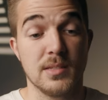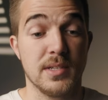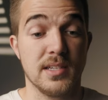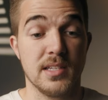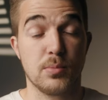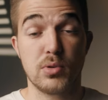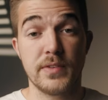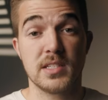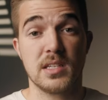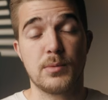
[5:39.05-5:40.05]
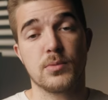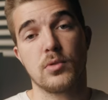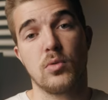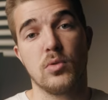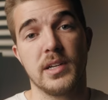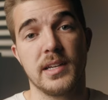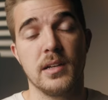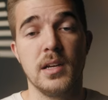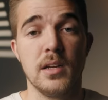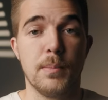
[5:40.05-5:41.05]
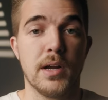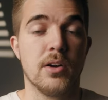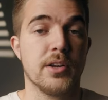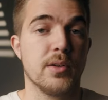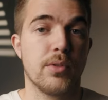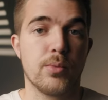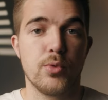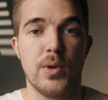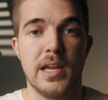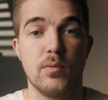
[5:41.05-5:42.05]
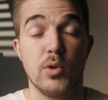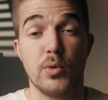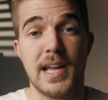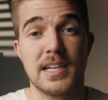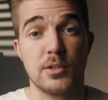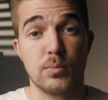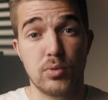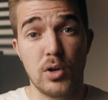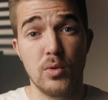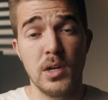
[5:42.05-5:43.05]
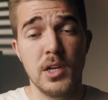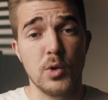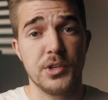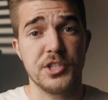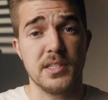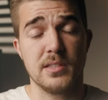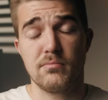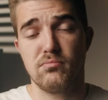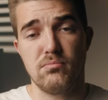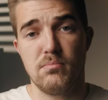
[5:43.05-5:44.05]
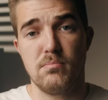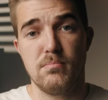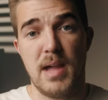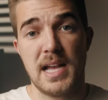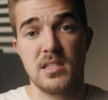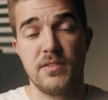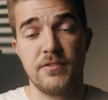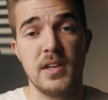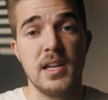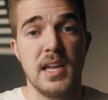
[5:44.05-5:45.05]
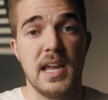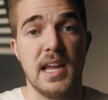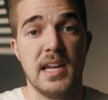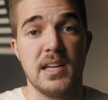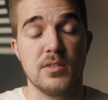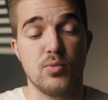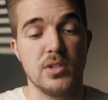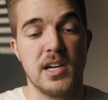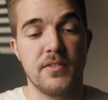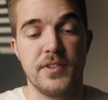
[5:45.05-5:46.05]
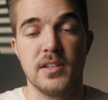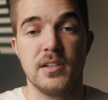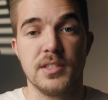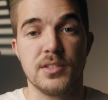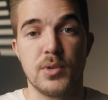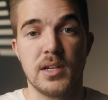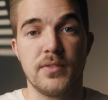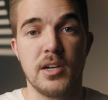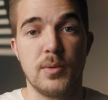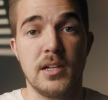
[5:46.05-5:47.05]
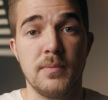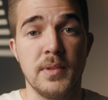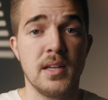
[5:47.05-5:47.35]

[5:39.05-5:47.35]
because previously I was recording my audio through a Rodecaster Pro, which is massive and would not fit on this rig very well.